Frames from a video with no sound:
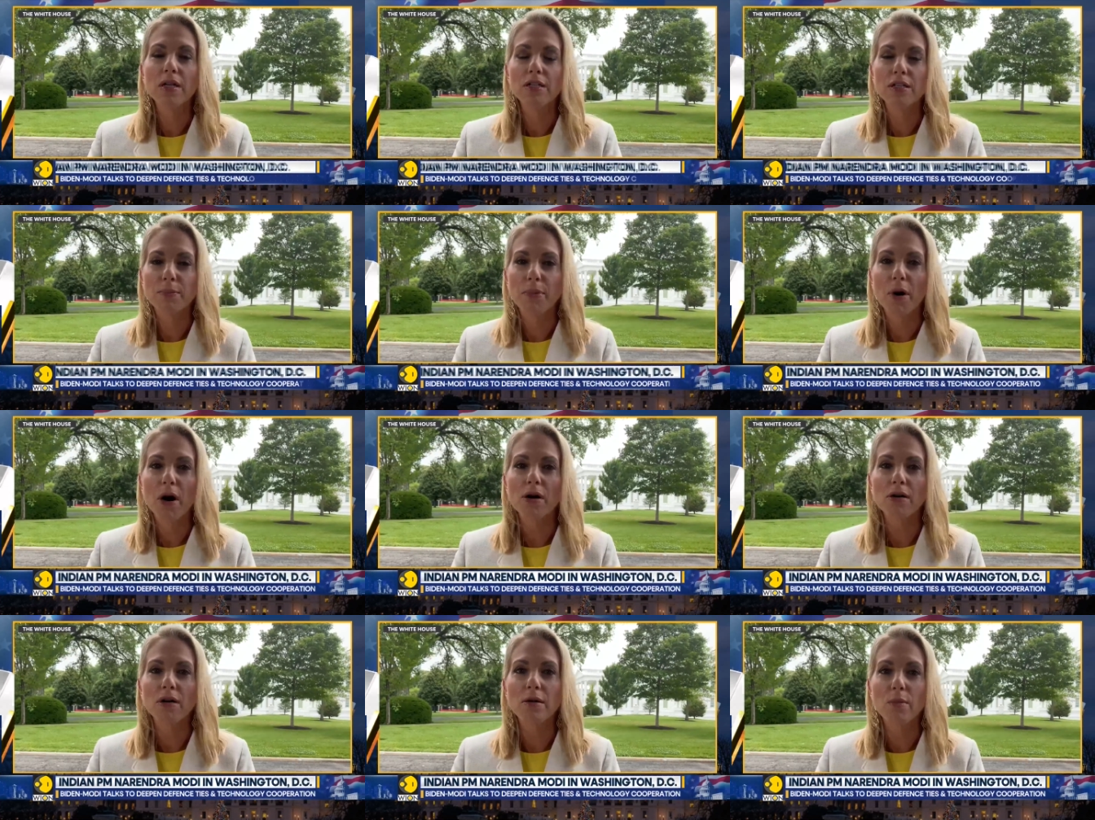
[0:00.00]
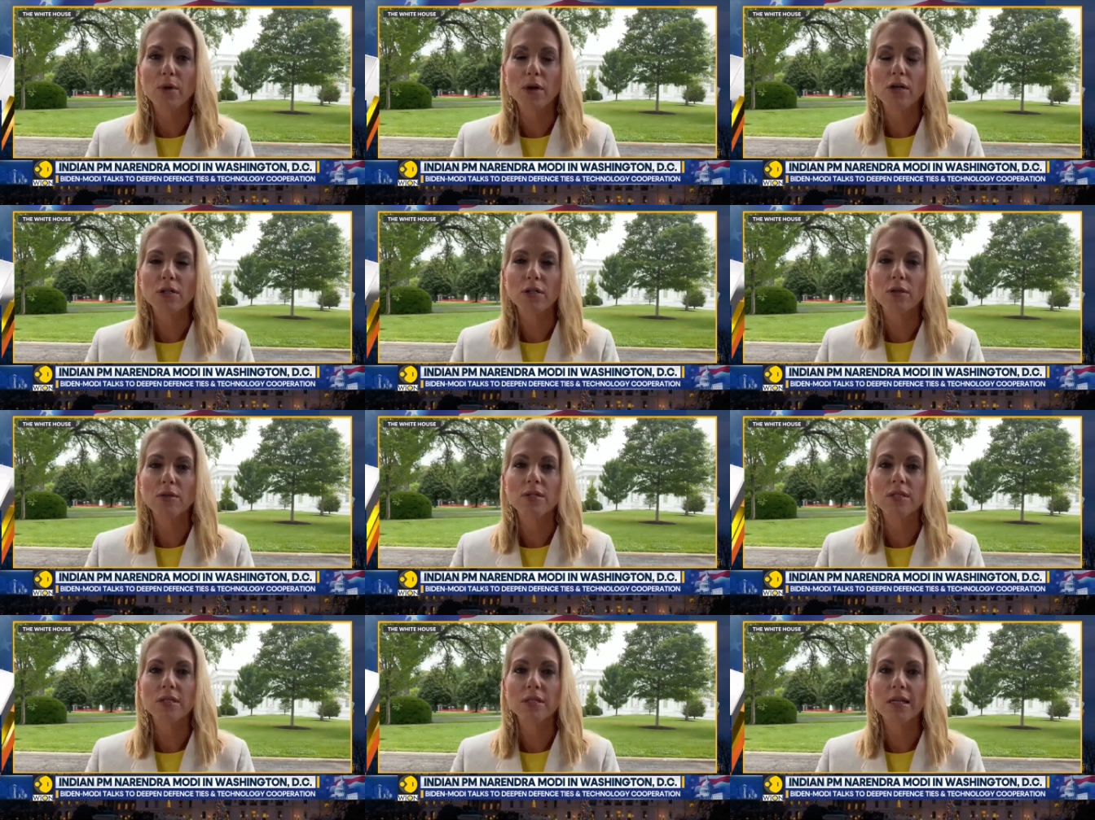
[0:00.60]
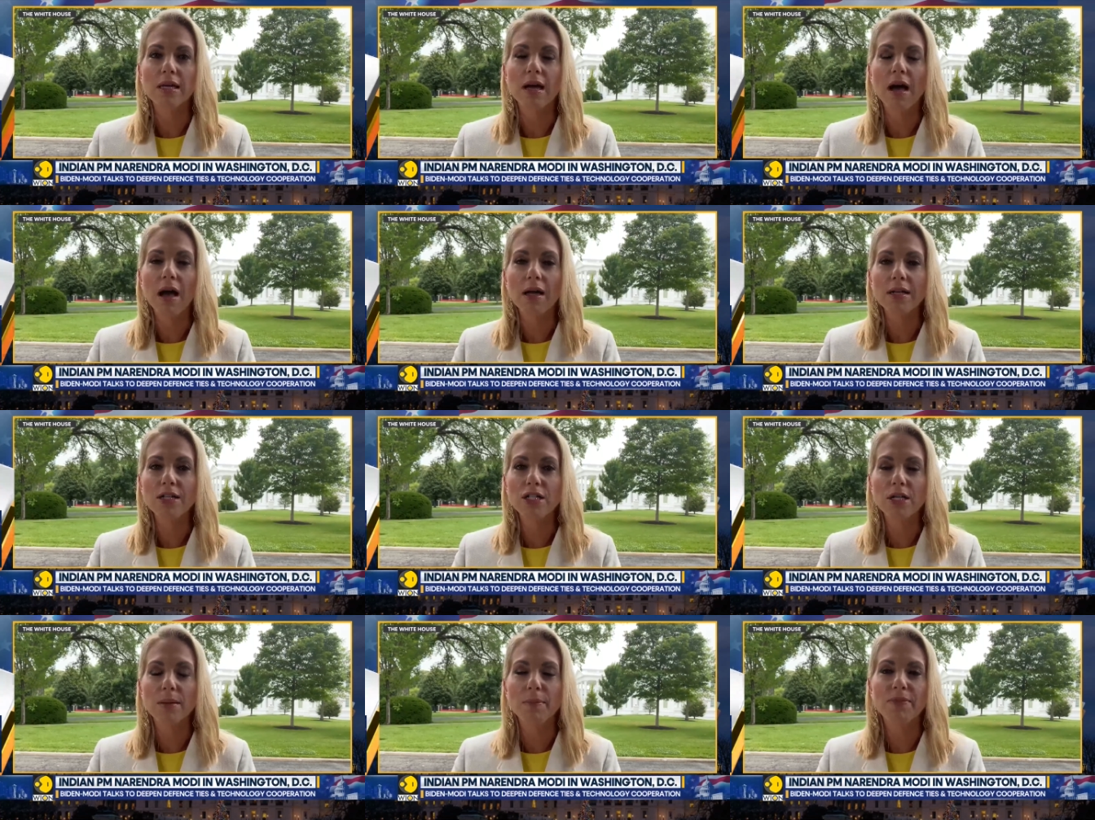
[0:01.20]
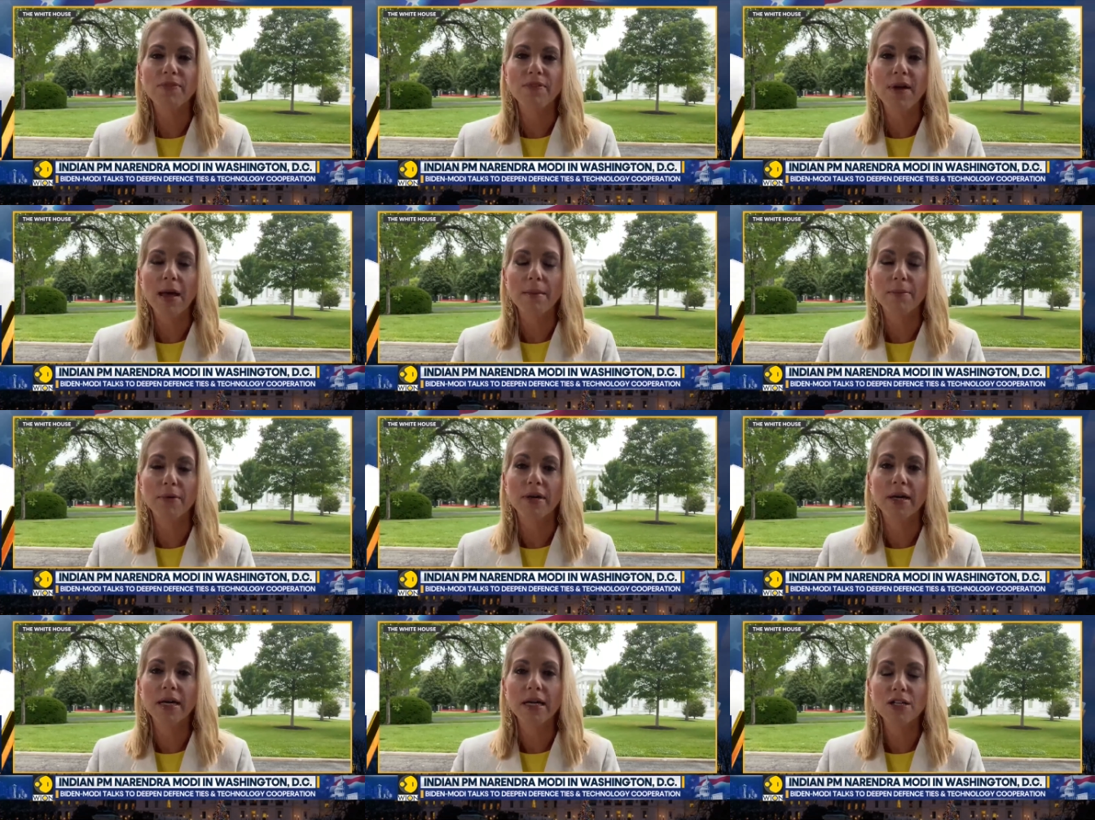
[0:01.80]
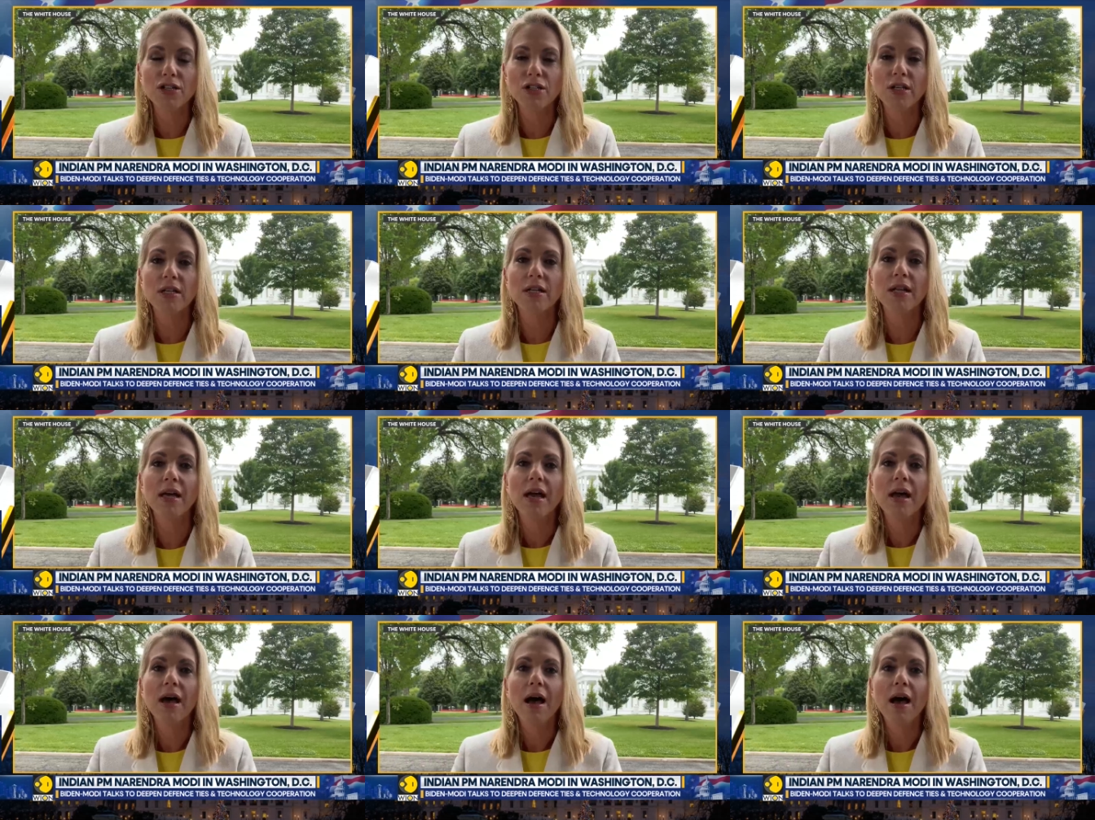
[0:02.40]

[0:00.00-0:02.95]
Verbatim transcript: to partner more closely on chip fabrication,